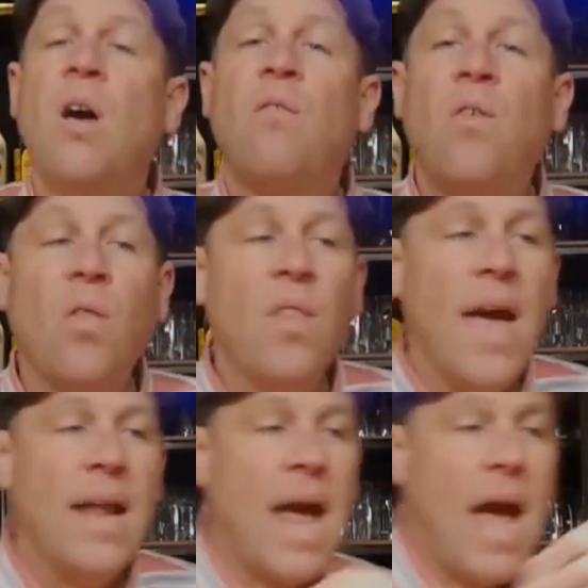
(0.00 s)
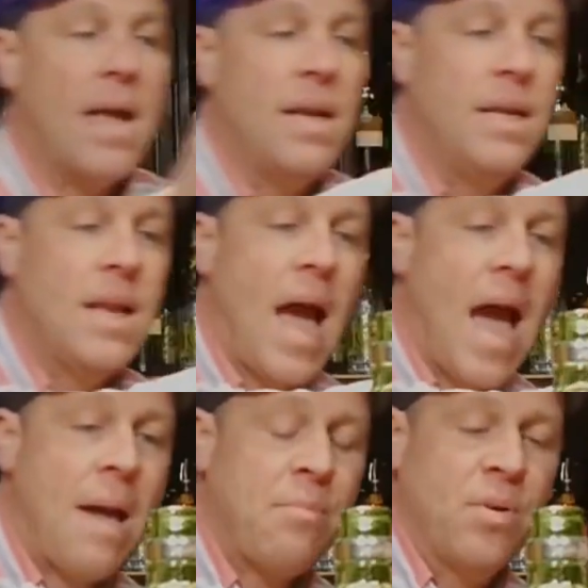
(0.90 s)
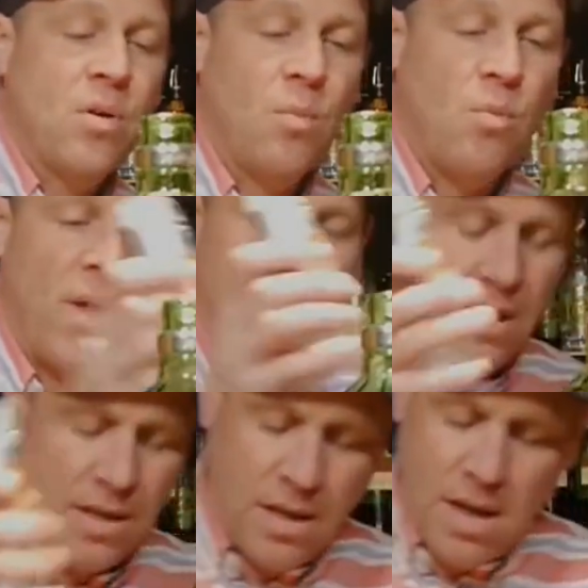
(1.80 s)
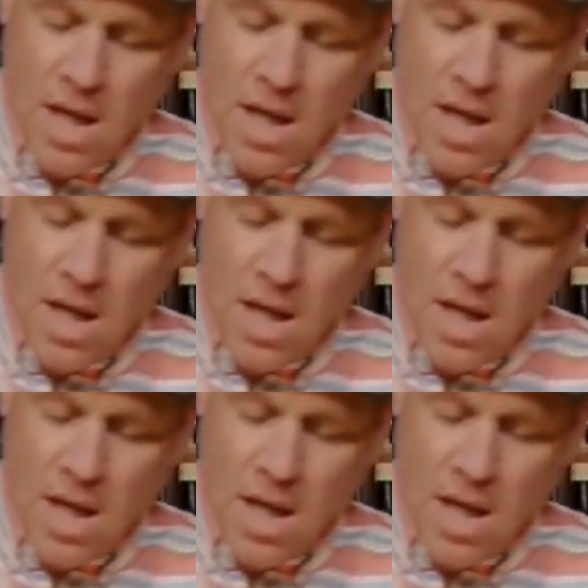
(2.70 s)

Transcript: For that I need apricot brandy.